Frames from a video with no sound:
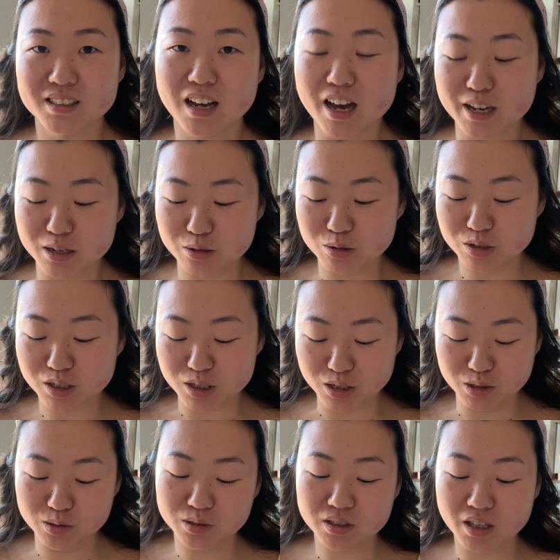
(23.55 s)
I usually
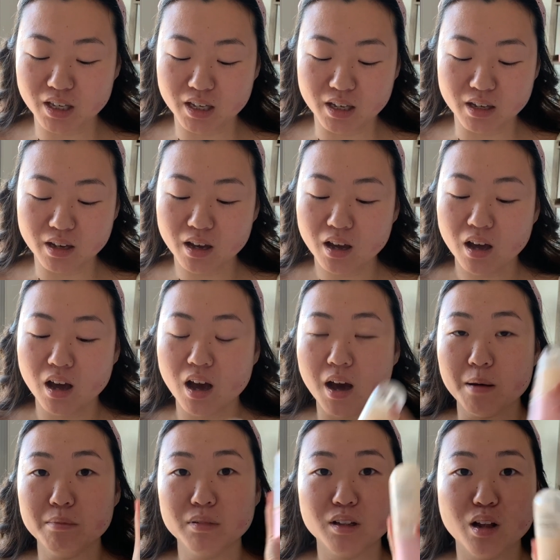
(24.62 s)
use the
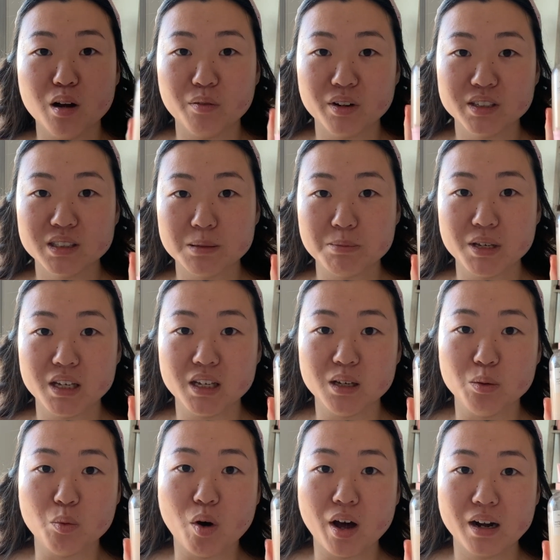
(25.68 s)
Glow Recipe
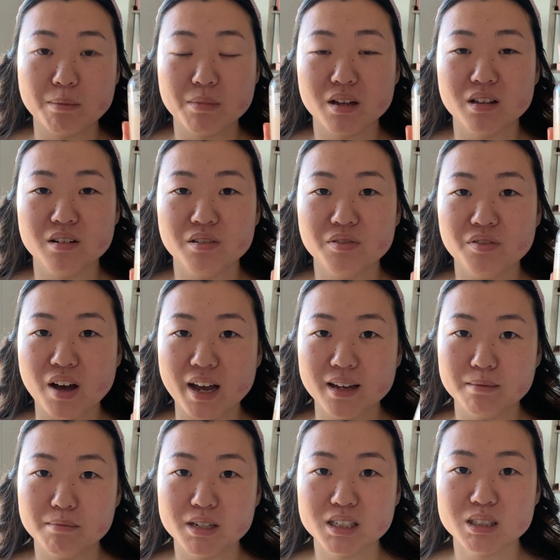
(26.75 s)
Watermelon
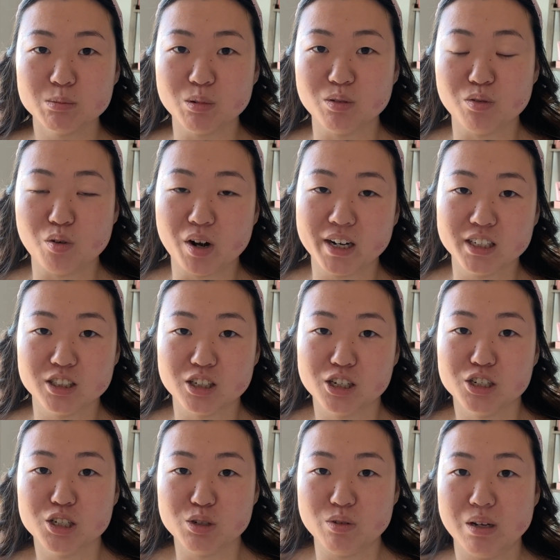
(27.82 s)
Fine Mist before I
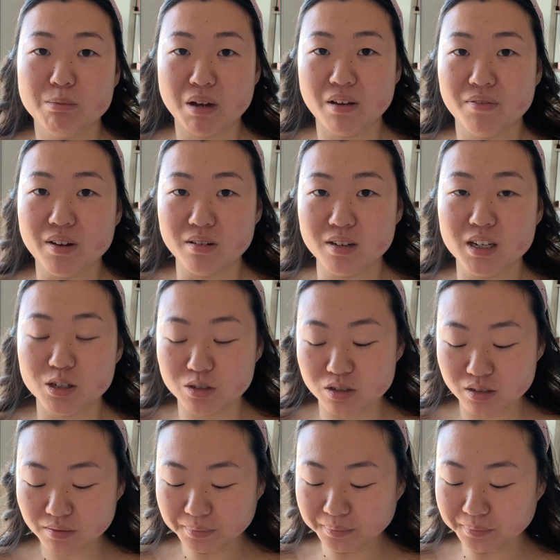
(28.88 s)
start doing my foundation.